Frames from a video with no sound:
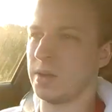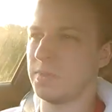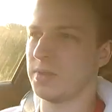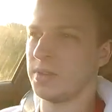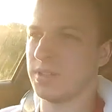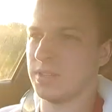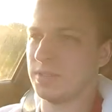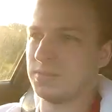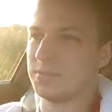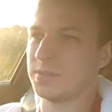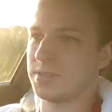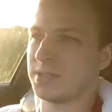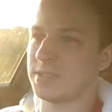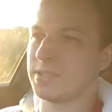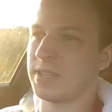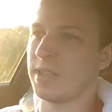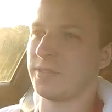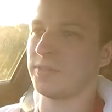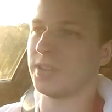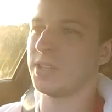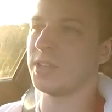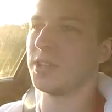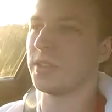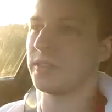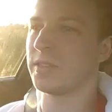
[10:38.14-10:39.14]
but it was
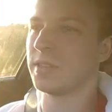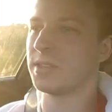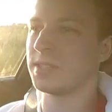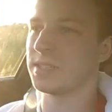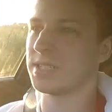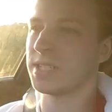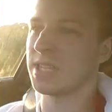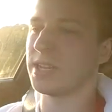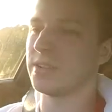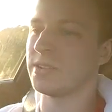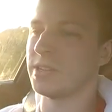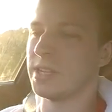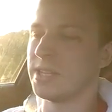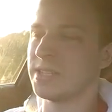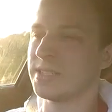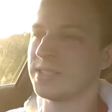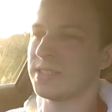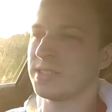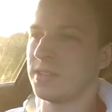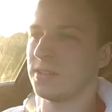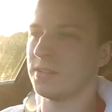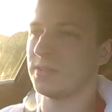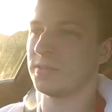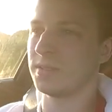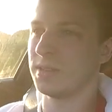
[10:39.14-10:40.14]
definitely nothing serious.
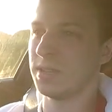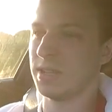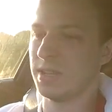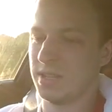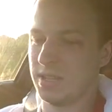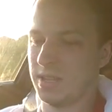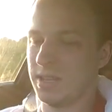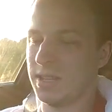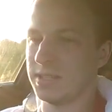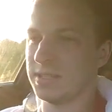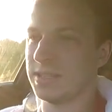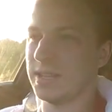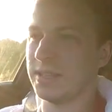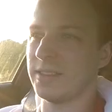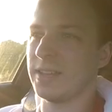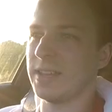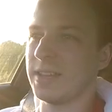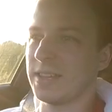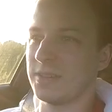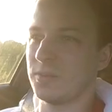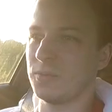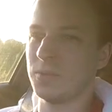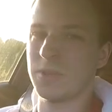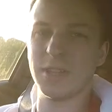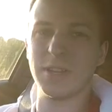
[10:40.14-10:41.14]
So
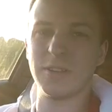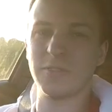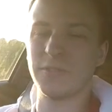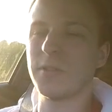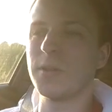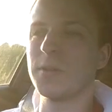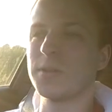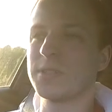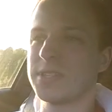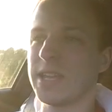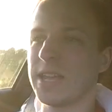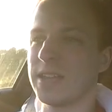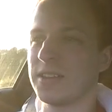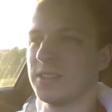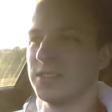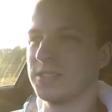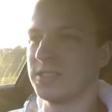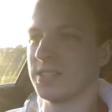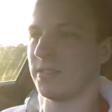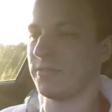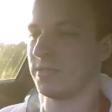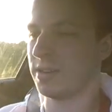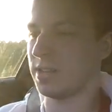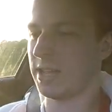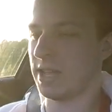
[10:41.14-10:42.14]
like within a few
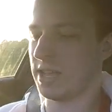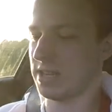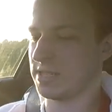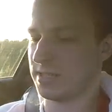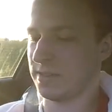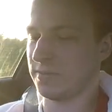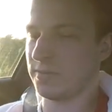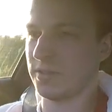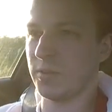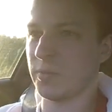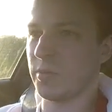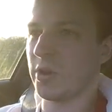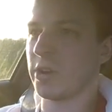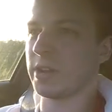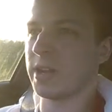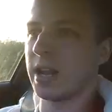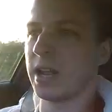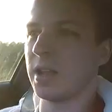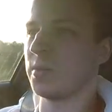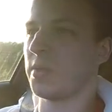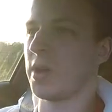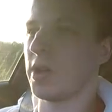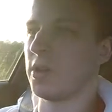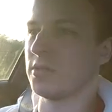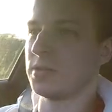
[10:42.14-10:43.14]
seconds I realised I've not broken
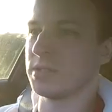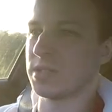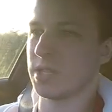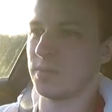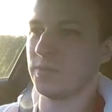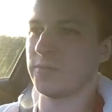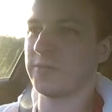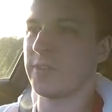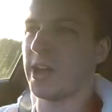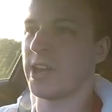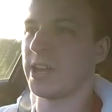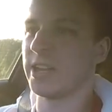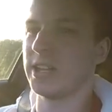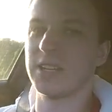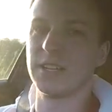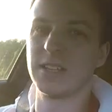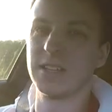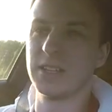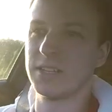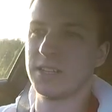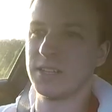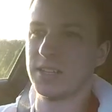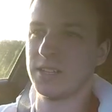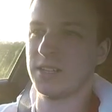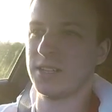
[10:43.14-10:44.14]
any bones, I'm fine.
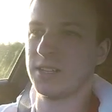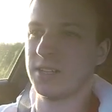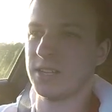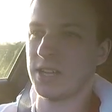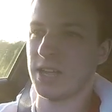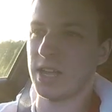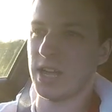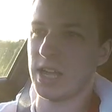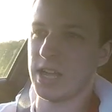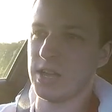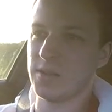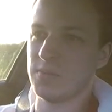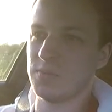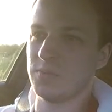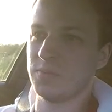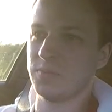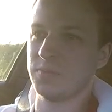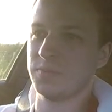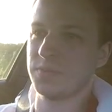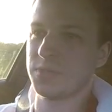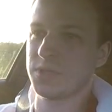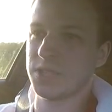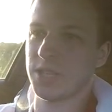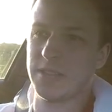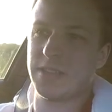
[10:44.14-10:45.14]

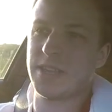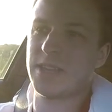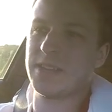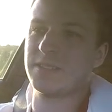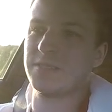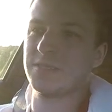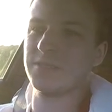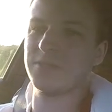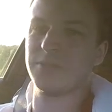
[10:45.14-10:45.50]
So then